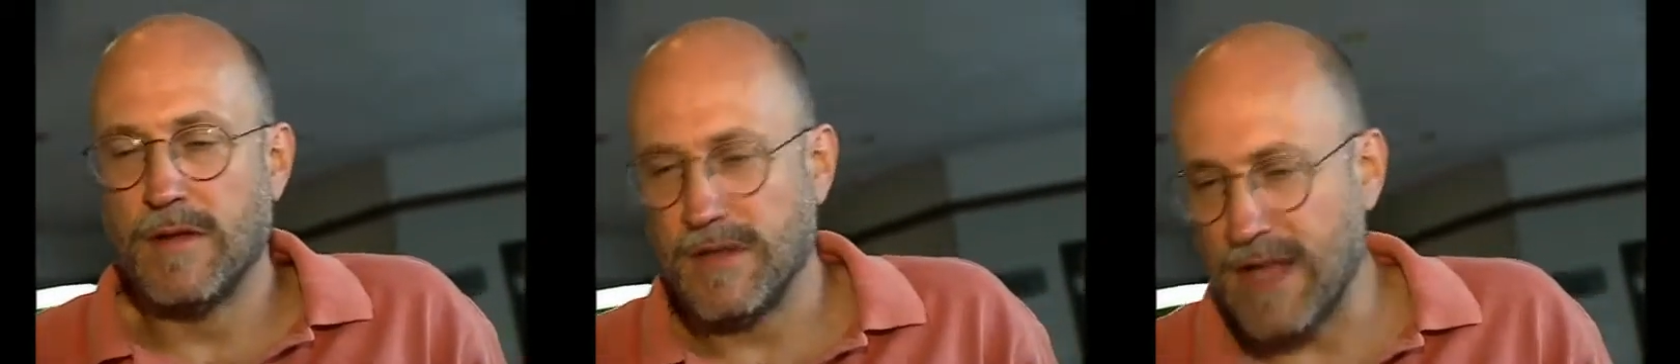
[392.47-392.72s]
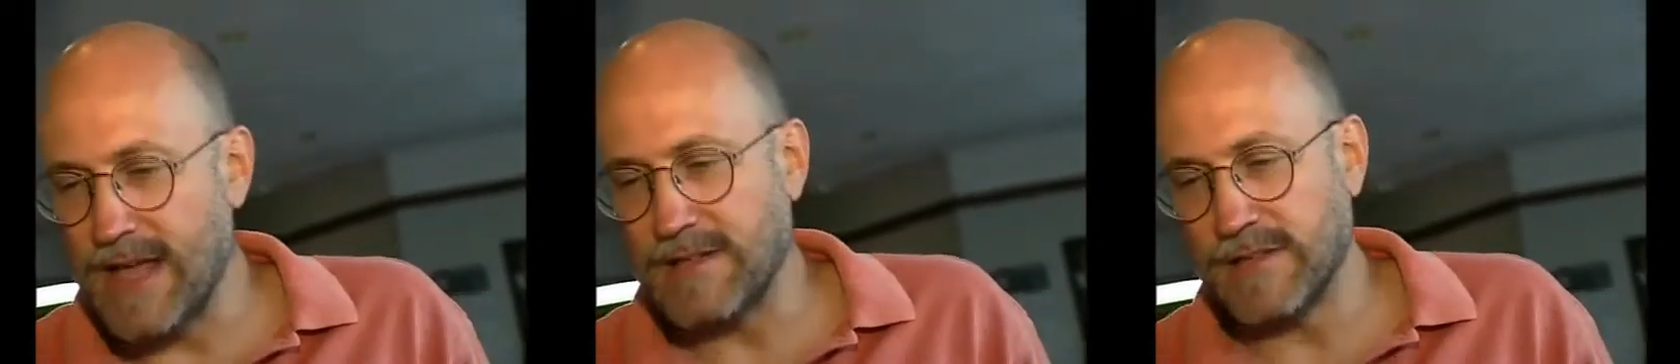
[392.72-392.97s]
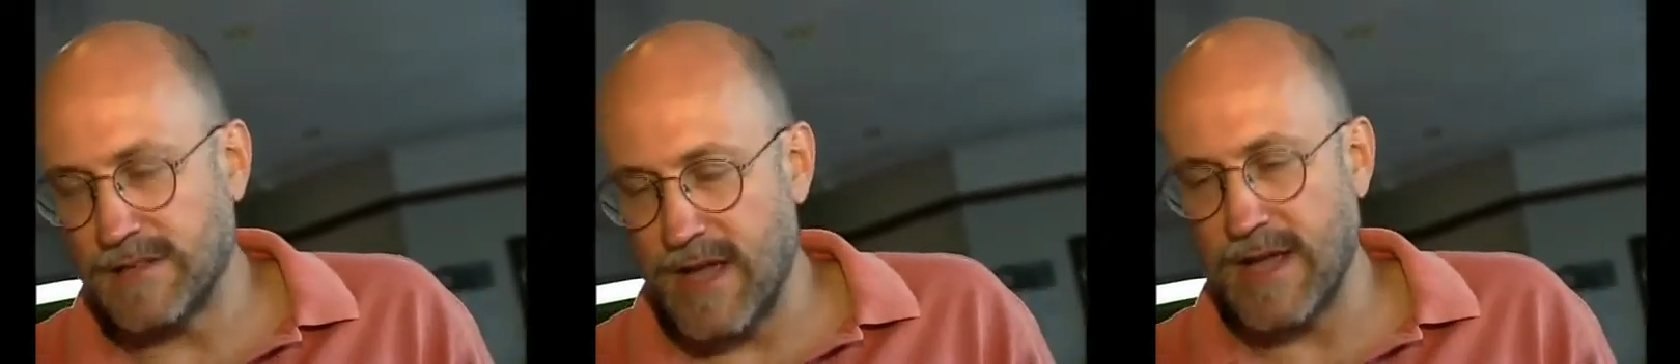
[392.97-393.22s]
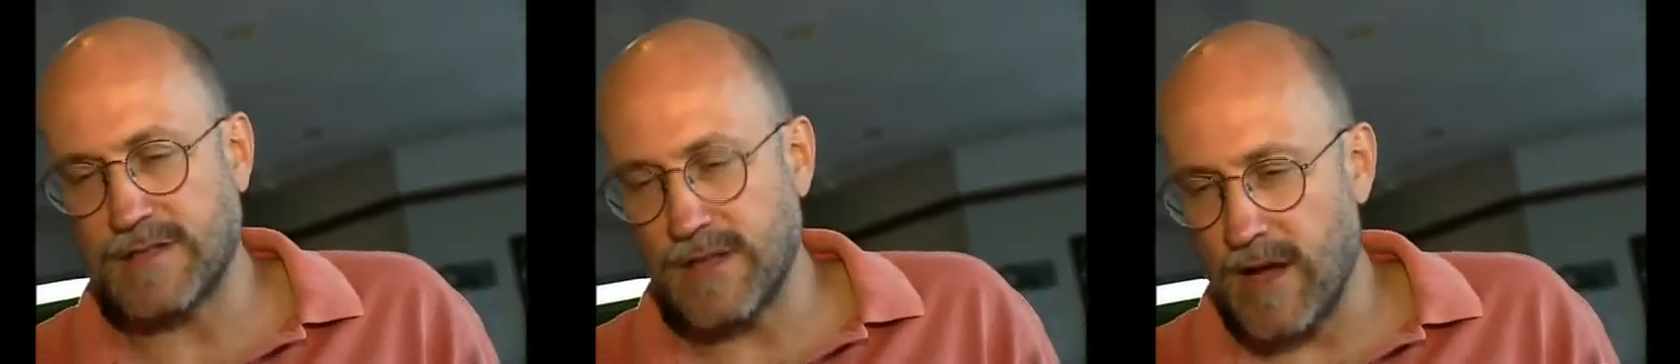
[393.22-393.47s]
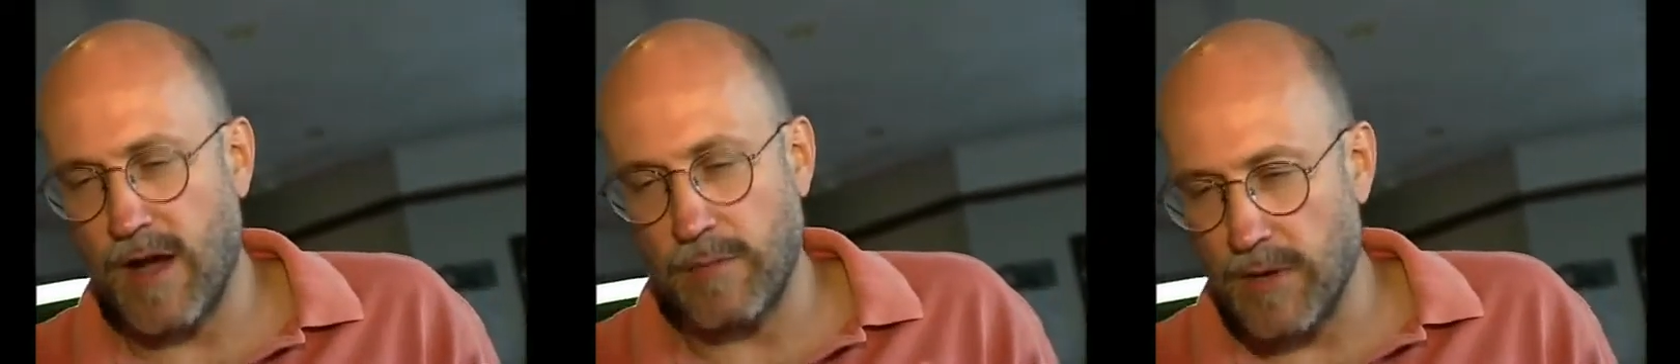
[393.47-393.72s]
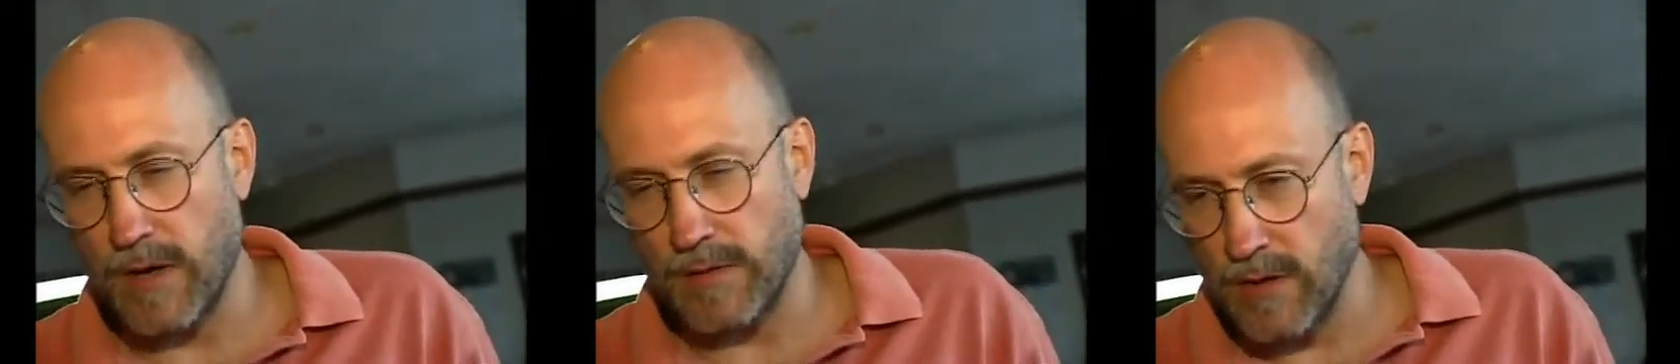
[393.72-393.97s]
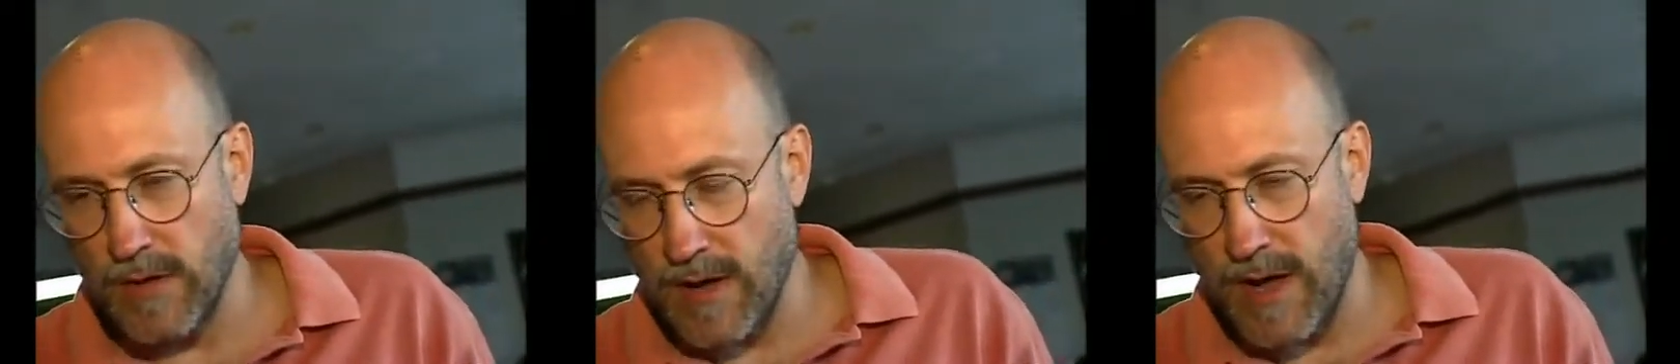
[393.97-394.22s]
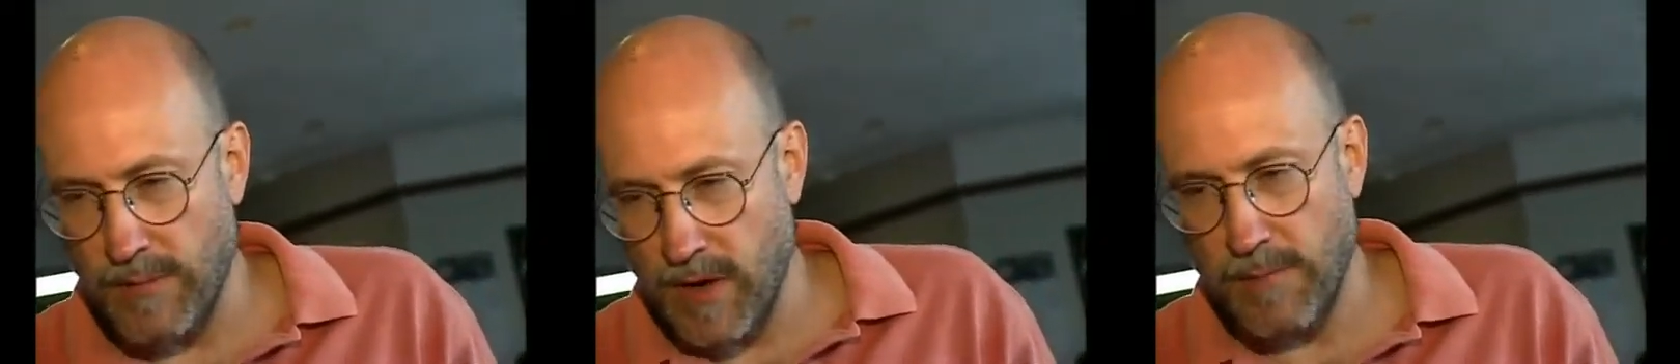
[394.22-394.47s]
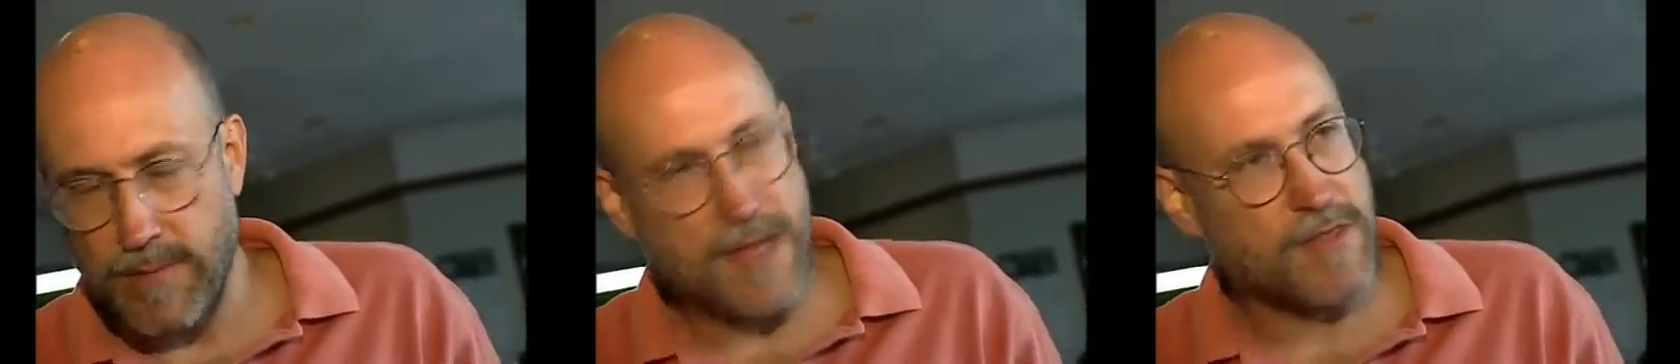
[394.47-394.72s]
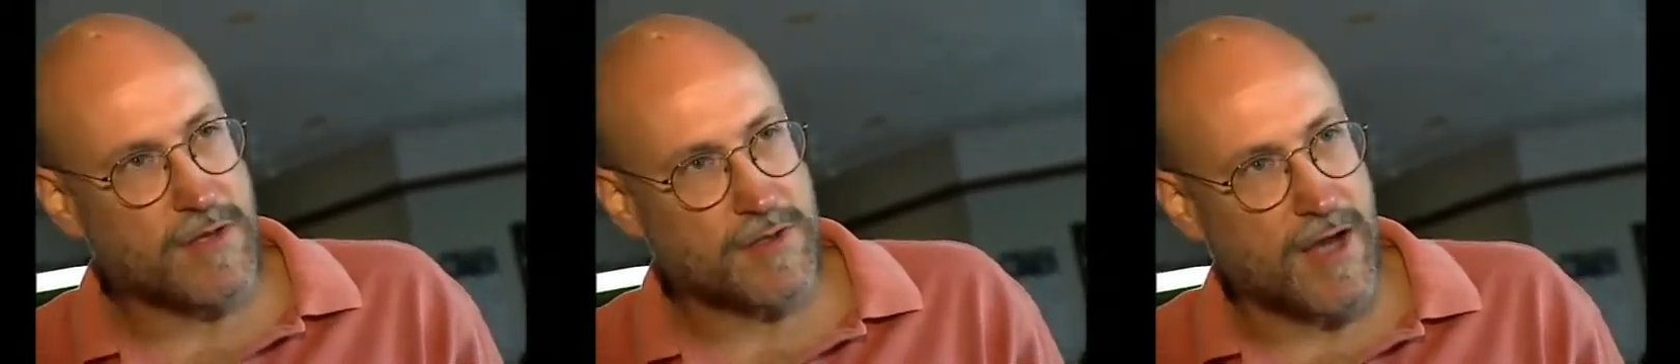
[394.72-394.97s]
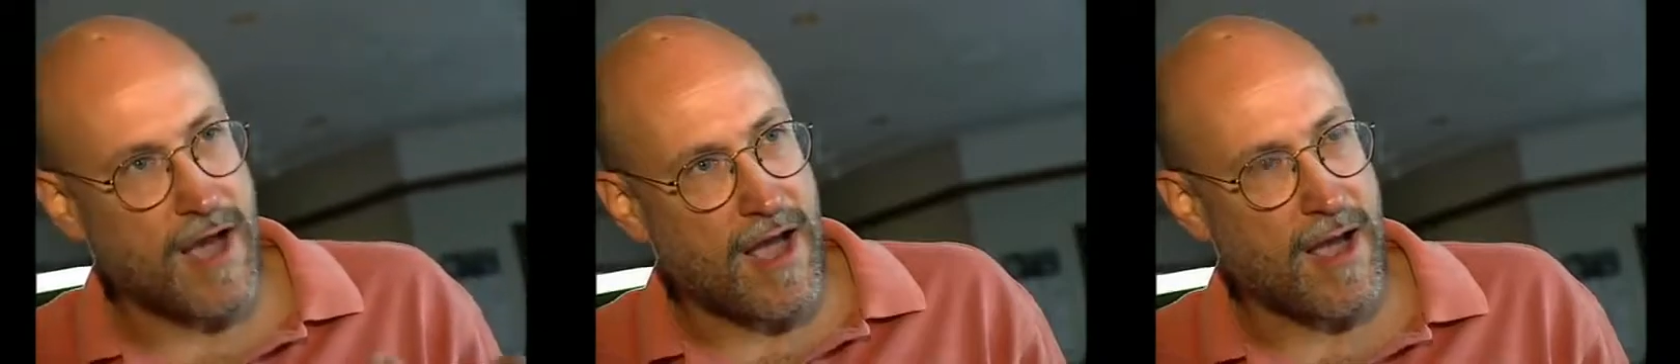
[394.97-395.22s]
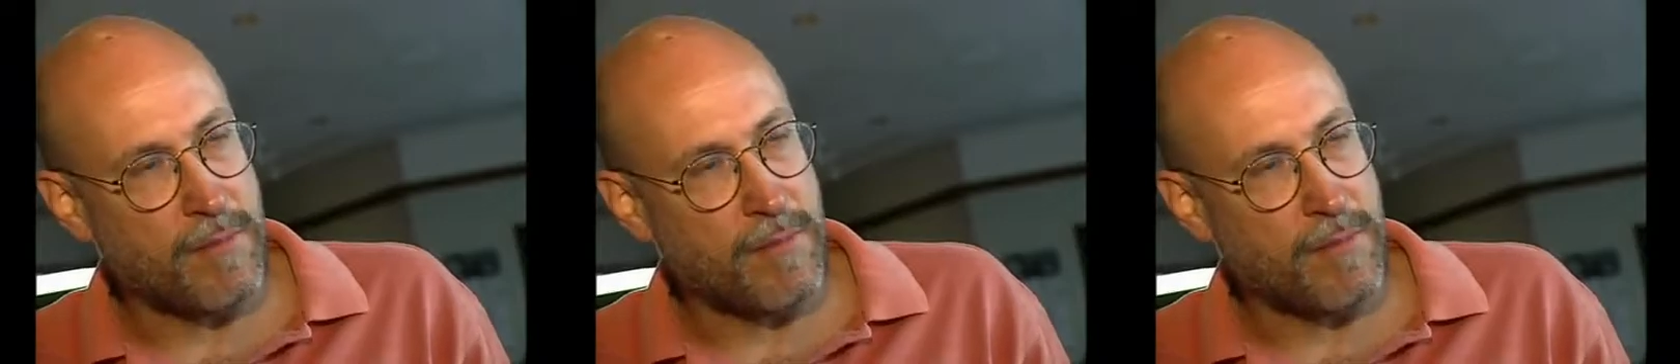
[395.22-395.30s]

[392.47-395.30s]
days and days like, I'm going to learn, I'm going to be this guy.